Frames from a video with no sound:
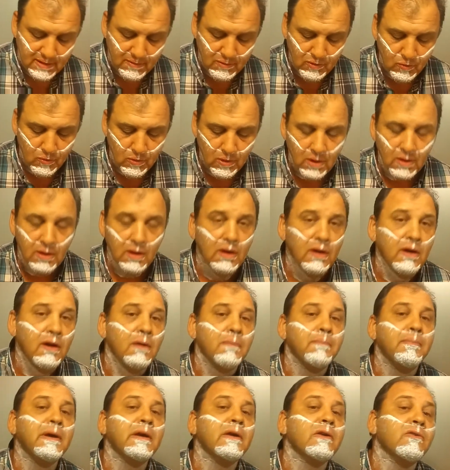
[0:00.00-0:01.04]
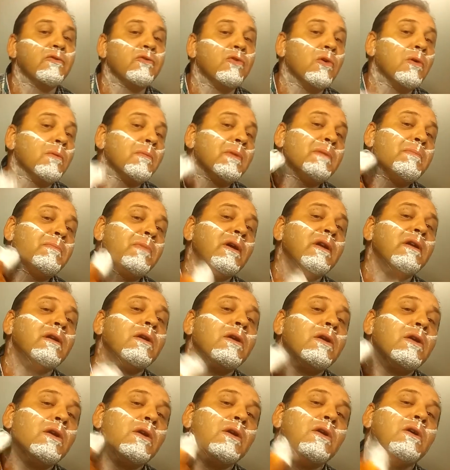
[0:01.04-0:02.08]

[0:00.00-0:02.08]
seem to work a little better for me, but